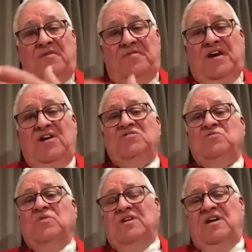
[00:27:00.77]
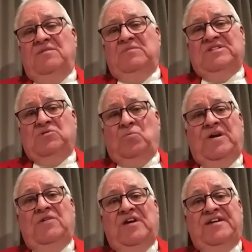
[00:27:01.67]
the host would like me to
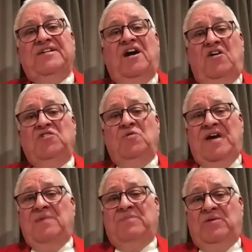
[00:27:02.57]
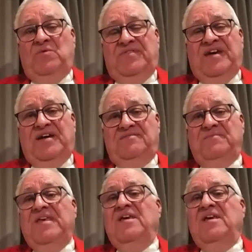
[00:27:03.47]
wear red. Are you happy with that?